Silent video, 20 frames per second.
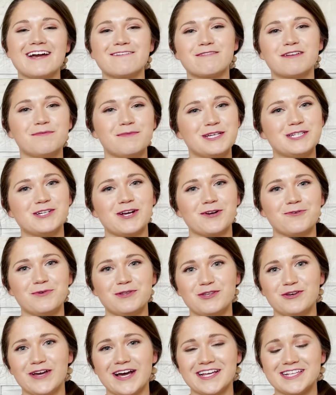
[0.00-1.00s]
I'm going to be sharing
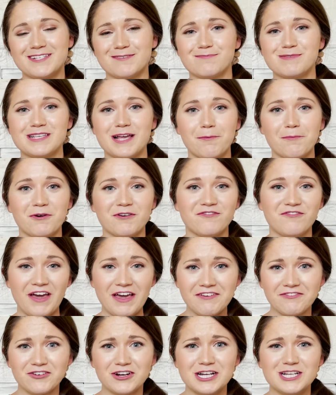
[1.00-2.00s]
with you guys some summer
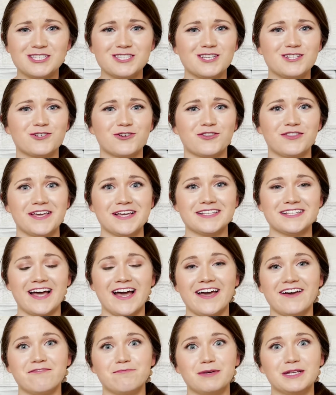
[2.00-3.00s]
favorites. These are things I
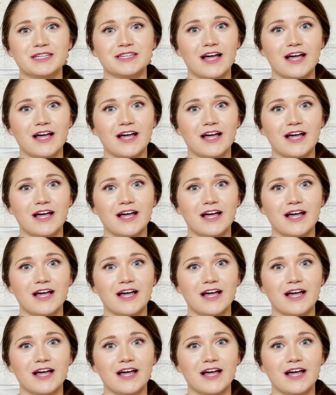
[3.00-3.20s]
have been